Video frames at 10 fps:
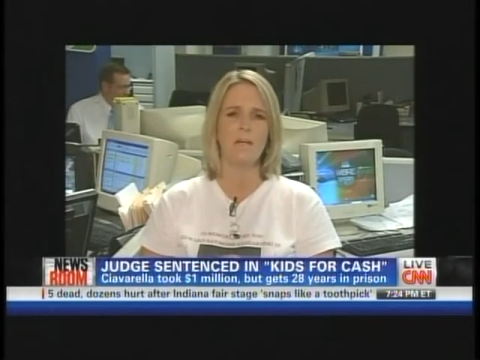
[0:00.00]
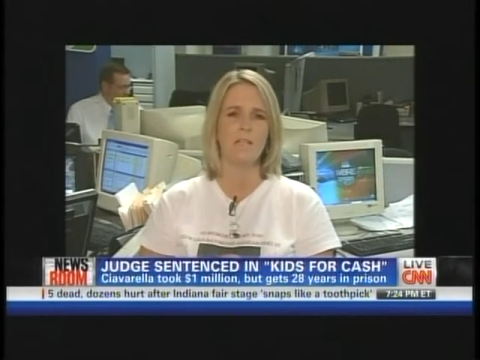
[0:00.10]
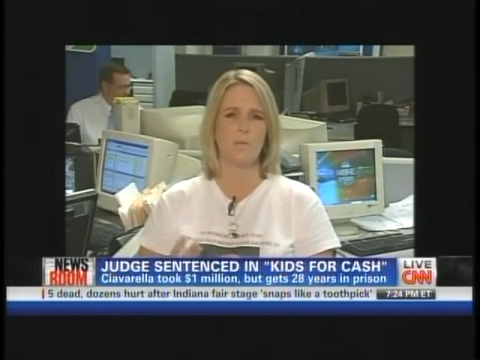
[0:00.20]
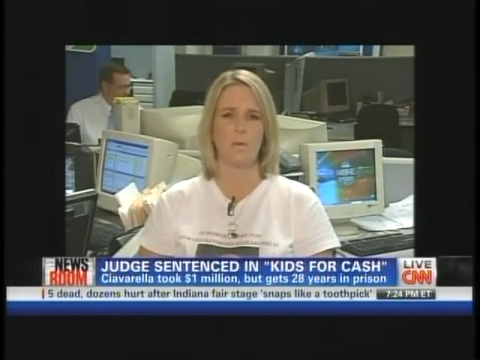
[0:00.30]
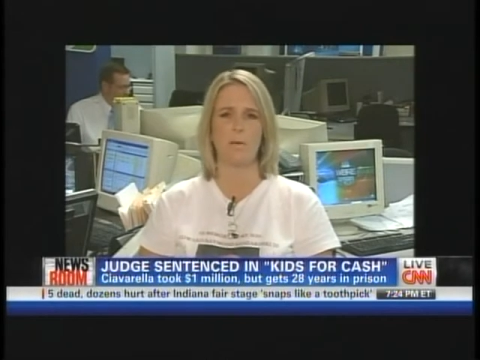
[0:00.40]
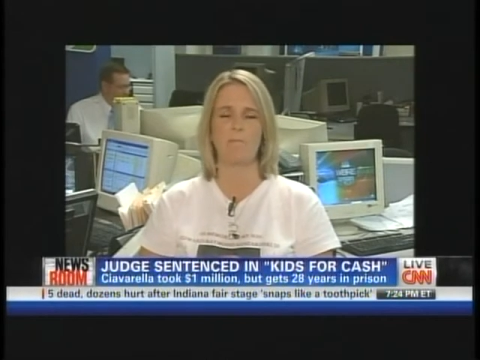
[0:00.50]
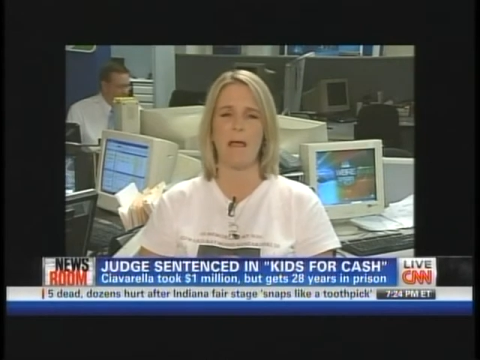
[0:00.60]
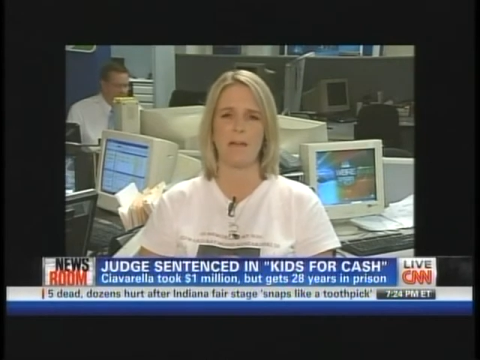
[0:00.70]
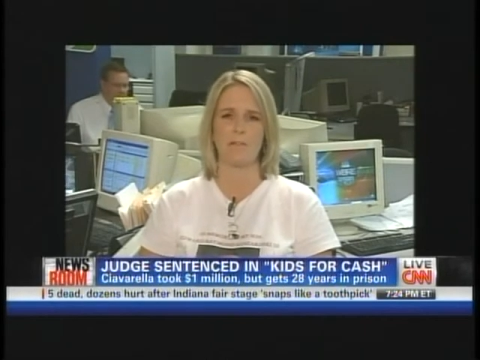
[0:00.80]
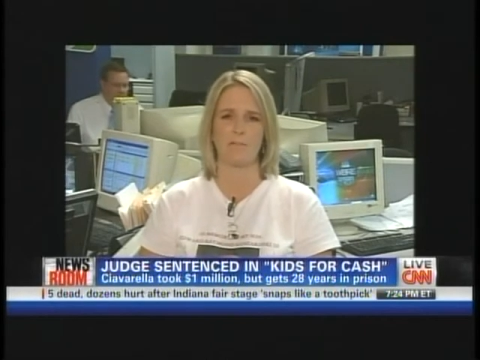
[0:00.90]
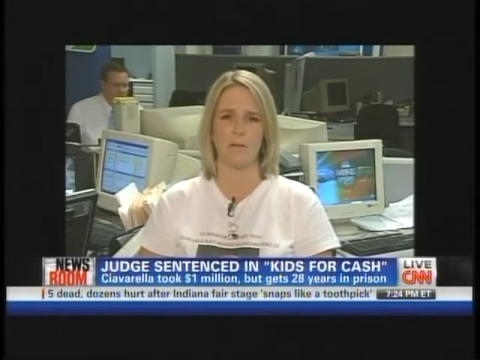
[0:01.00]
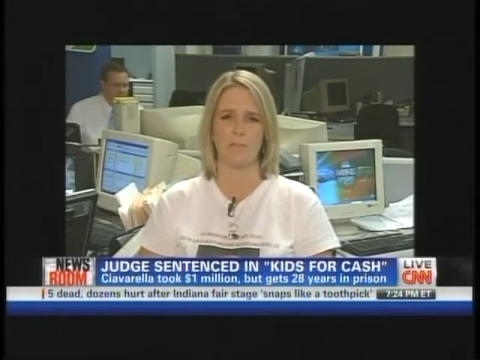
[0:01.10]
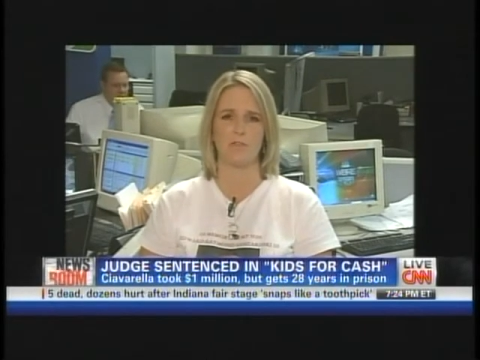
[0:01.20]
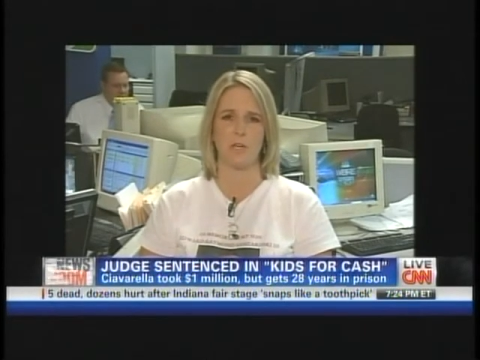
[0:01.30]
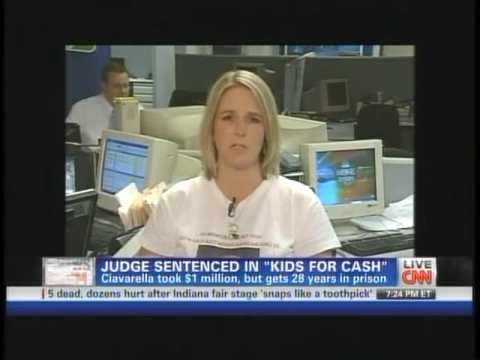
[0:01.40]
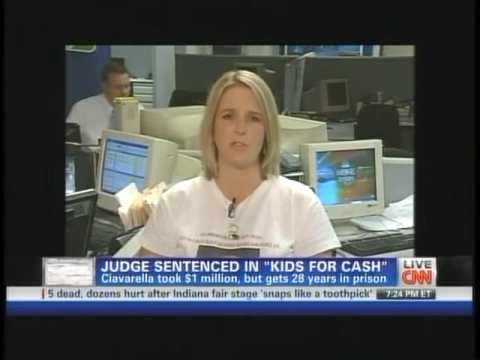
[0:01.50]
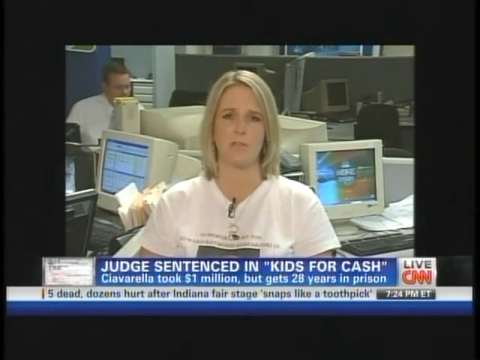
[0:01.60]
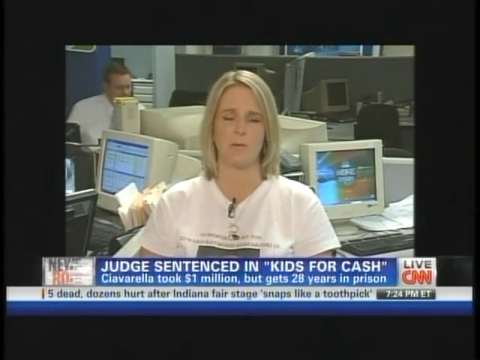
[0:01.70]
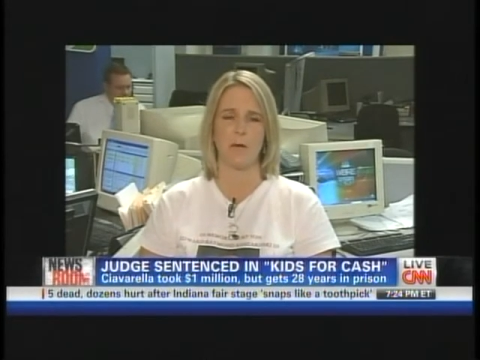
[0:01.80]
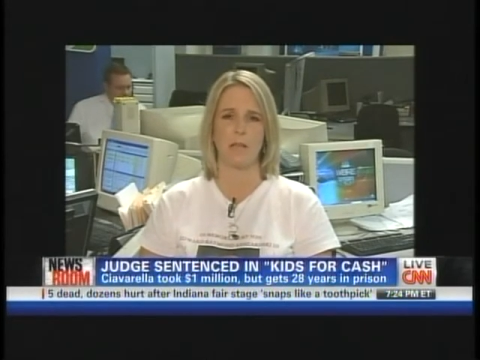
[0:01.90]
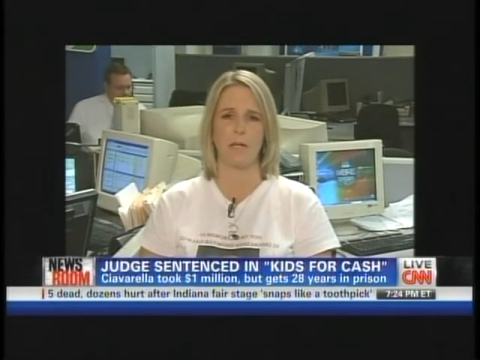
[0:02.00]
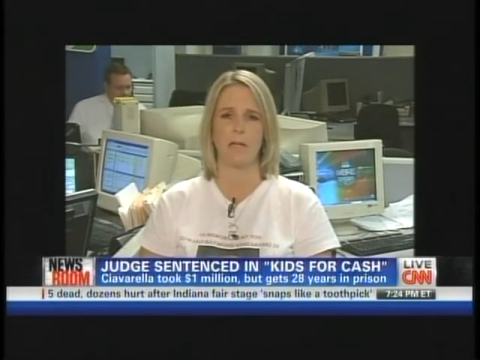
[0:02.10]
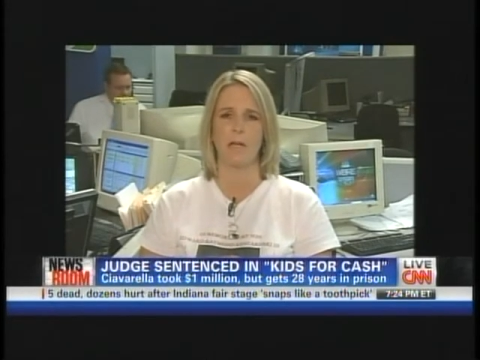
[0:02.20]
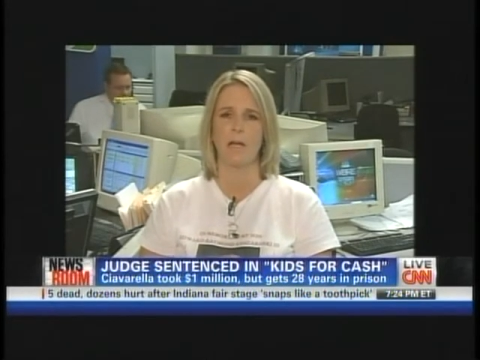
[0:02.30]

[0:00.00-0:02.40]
So we went back in front of Judge Ciavarella.